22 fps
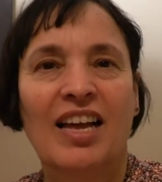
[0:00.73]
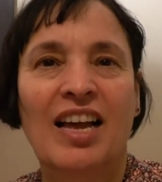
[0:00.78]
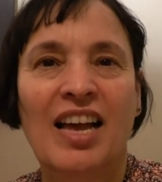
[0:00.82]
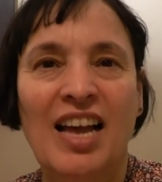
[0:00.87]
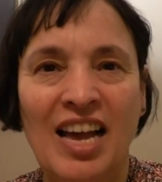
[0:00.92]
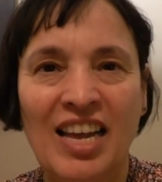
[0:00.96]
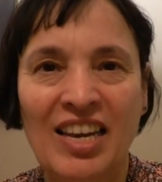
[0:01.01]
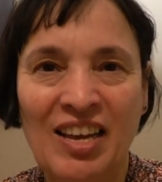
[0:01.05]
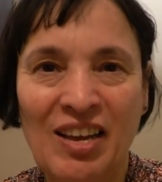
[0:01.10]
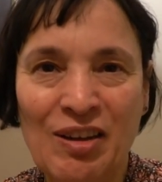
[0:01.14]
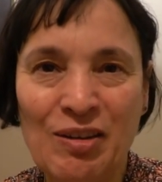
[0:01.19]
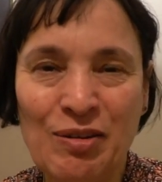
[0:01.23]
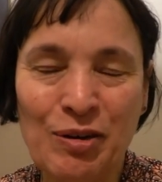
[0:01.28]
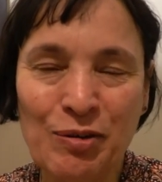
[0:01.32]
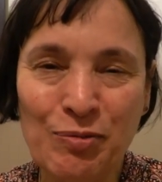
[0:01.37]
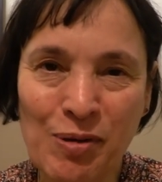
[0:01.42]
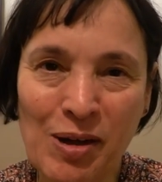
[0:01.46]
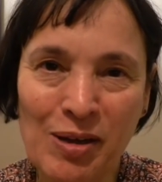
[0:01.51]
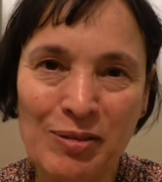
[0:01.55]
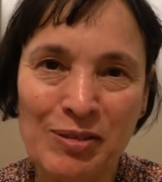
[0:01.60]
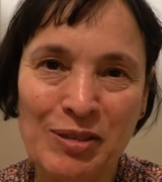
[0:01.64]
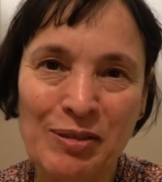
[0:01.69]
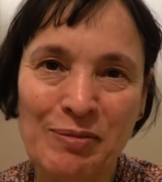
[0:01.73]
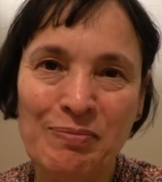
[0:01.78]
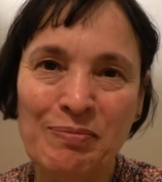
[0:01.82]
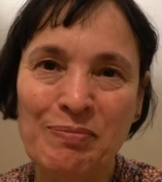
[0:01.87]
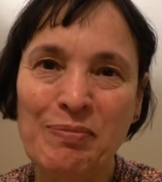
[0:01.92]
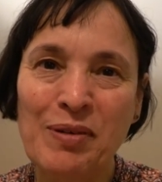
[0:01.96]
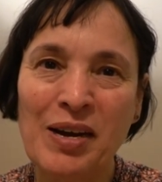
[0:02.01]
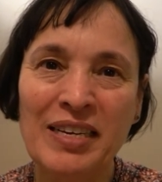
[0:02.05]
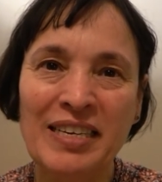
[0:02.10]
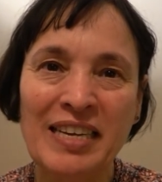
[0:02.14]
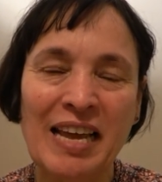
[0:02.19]
Hello and welcome.
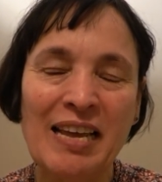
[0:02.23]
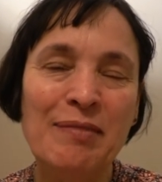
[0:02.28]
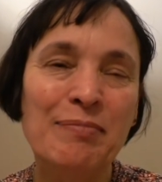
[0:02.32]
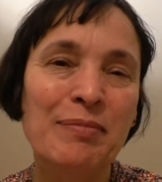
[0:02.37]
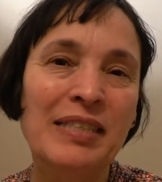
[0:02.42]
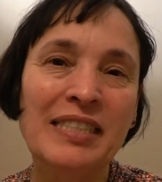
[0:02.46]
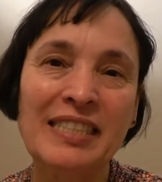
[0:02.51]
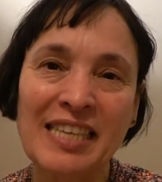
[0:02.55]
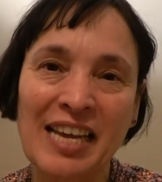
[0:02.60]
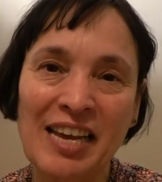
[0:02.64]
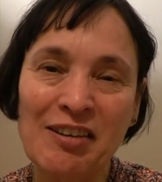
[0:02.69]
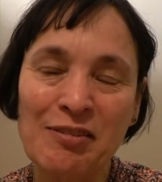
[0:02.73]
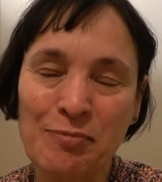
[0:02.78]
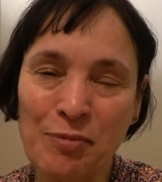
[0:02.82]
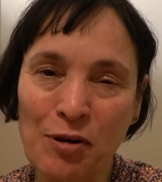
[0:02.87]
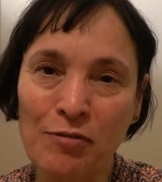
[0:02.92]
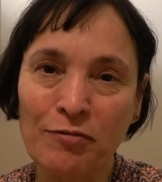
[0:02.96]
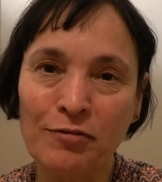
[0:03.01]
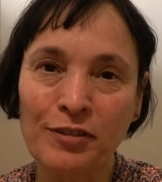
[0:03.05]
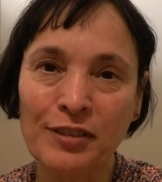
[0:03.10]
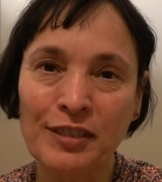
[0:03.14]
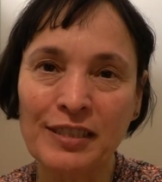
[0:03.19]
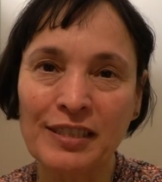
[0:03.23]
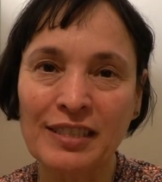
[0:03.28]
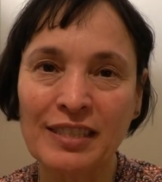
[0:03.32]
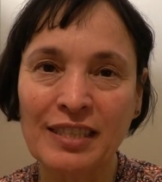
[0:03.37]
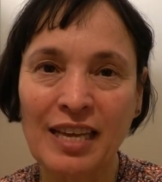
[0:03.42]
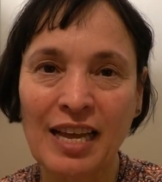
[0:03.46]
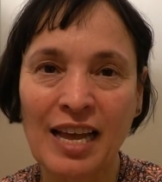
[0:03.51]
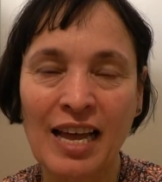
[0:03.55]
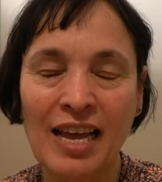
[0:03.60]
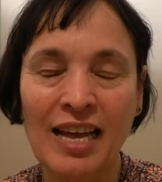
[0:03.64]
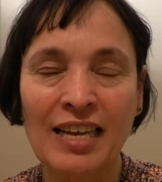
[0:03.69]
My name is Gail Moffat
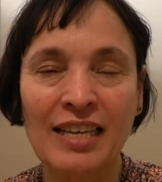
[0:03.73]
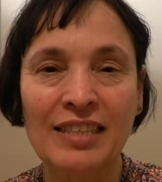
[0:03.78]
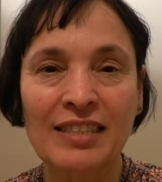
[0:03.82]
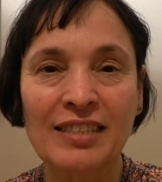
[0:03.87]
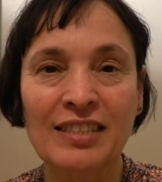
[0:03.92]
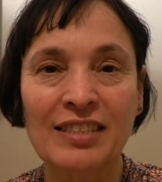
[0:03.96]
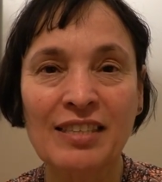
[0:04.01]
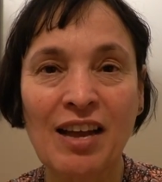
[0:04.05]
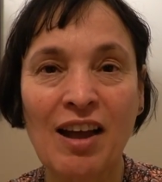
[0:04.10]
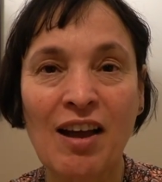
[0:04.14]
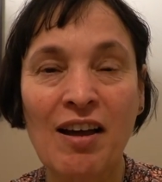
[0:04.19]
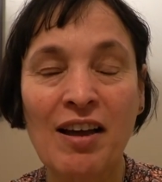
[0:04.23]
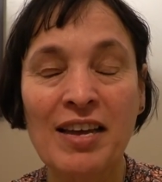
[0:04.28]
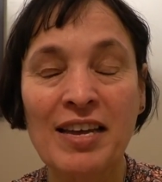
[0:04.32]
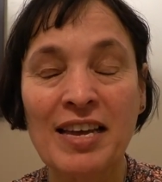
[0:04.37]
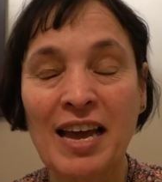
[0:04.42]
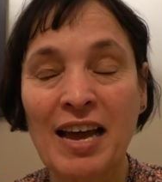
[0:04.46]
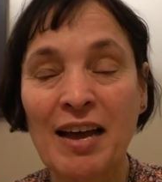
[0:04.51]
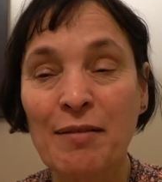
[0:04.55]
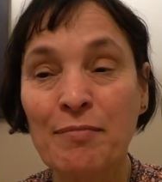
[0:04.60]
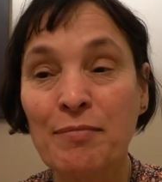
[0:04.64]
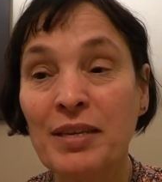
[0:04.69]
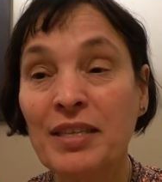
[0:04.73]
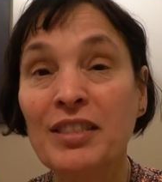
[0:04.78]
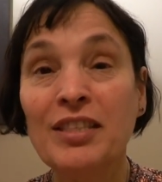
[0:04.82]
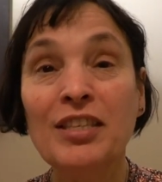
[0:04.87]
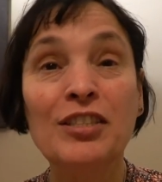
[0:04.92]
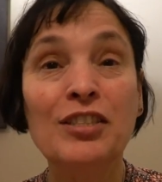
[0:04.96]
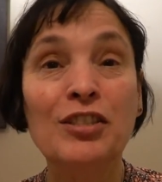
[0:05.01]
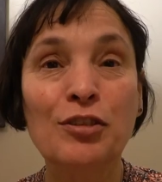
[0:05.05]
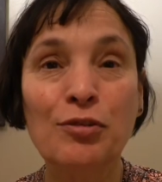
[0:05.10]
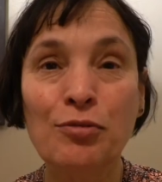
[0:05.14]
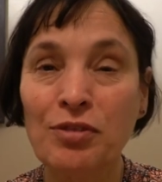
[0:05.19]
and I am in
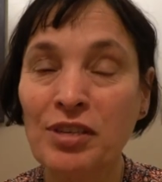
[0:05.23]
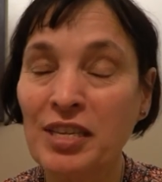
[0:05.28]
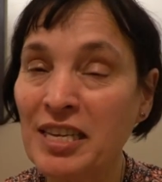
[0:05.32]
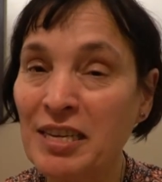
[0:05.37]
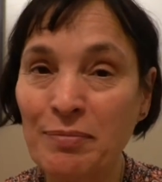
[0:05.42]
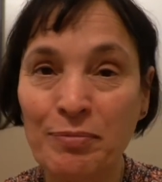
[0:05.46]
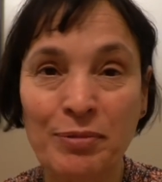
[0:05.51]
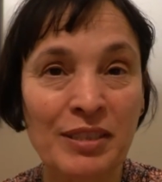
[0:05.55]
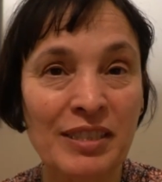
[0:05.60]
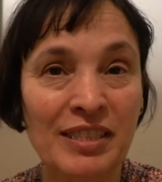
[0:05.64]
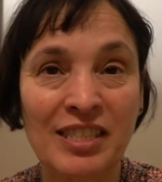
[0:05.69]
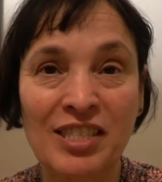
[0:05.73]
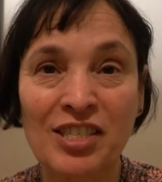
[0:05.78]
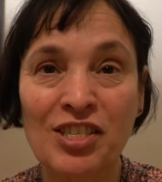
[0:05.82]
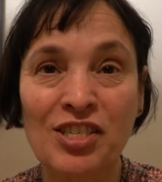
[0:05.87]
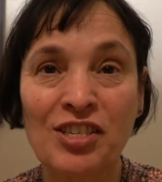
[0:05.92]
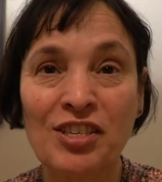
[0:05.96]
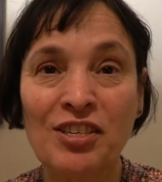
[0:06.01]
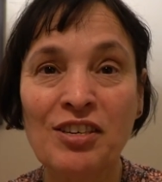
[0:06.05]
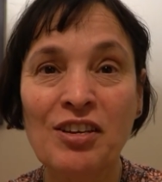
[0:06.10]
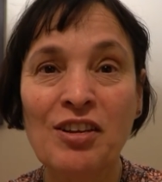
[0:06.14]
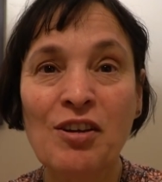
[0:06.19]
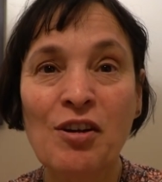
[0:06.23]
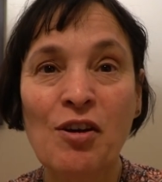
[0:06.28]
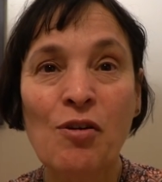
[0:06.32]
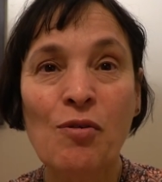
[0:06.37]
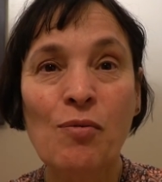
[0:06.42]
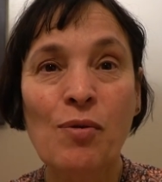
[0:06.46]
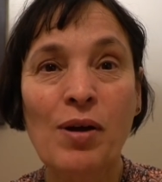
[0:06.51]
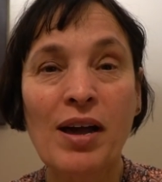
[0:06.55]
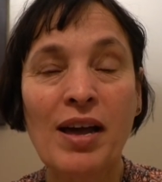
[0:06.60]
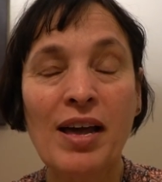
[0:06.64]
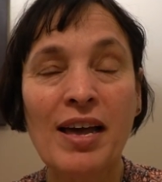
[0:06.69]
this unique position
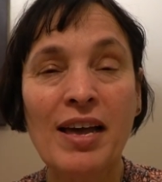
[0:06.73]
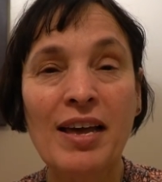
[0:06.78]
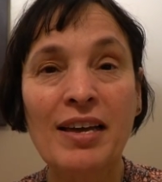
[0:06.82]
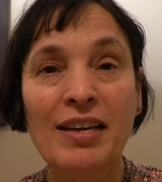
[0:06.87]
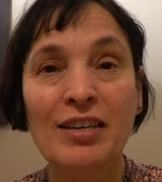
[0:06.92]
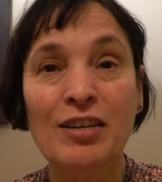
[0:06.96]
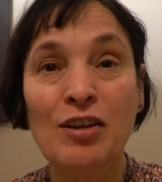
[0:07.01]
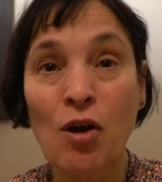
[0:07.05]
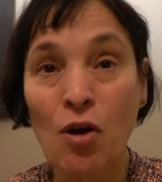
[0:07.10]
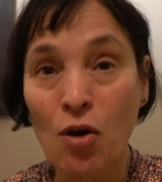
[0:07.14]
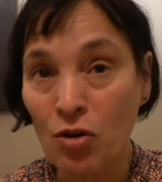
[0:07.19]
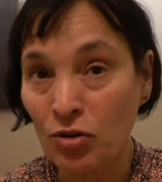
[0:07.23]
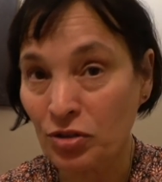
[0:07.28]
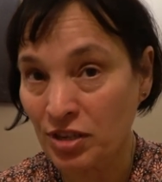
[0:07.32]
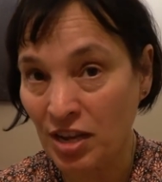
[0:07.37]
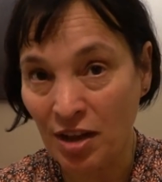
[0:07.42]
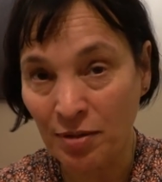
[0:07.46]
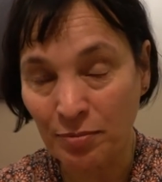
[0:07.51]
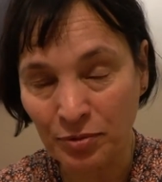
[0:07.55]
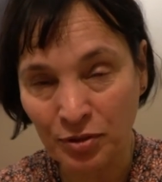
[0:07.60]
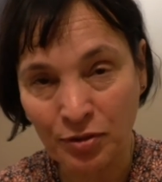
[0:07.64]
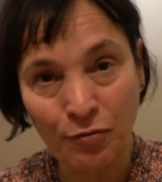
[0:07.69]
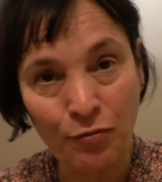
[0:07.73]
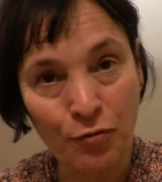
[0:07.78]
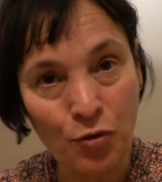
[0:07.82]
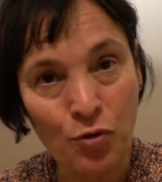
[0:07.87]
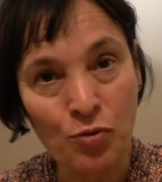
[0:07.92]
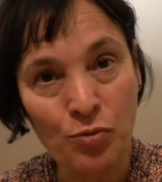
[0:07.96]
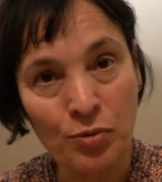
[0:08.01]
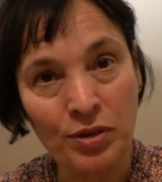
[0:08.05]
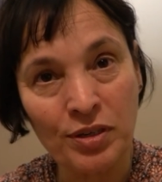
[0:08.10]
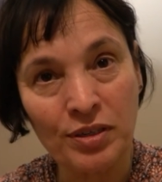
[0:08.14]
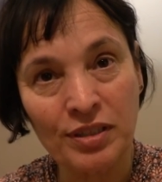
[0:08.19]
where God comes
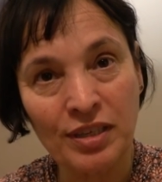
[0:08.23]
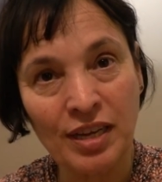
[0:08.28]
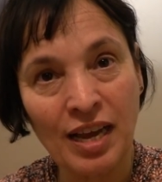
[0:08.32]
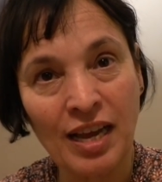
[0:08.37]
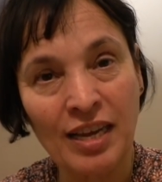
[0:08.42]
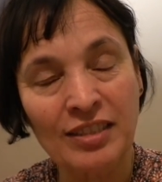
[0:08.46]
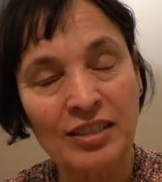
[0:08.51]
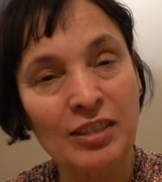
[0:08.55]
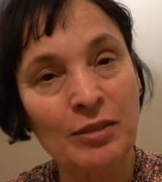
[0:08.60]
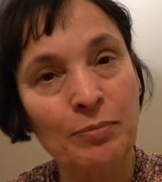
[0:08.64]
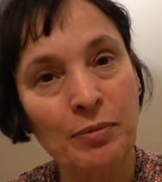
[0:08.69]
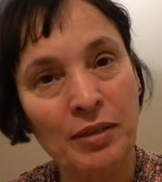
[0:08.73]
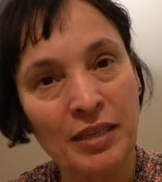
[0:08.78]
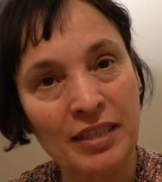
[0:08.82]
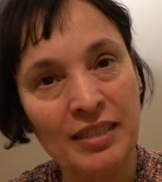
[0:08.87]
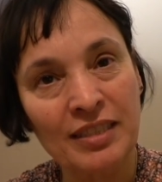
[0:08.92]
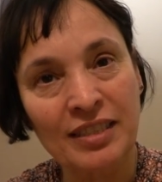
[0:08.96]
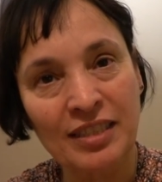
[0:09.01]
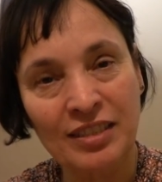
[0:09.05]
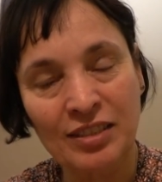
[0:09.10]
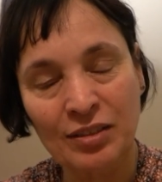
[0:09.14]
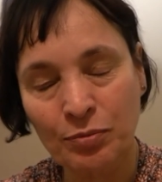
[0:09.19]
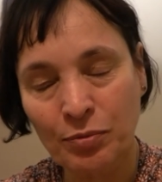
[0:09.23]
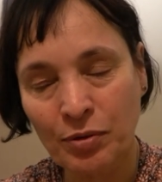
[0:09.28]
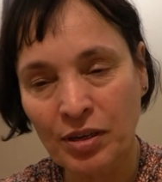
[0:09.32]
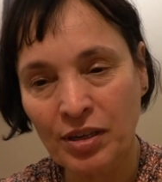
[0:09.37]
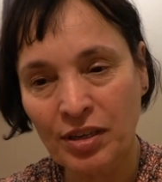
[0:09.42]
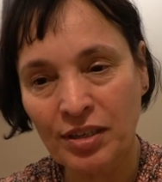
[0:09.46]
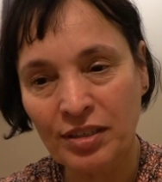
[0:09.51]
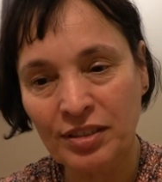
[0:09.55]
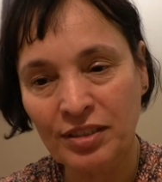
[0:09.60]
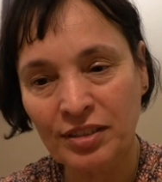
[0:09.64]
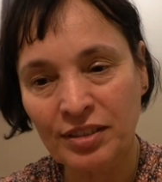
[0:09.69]
forward and speaks his
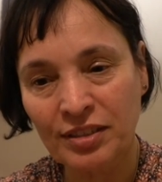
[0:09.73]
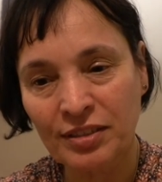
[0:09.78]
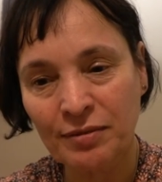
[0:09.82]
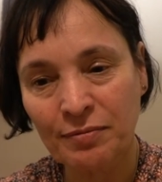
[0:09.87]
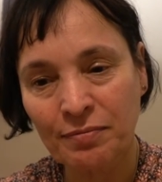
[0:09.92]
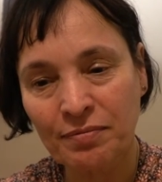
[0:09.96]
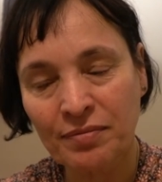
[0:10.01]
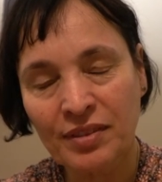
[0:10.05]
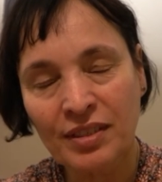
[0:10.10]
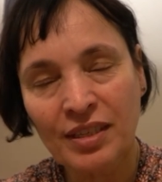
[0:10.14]
words.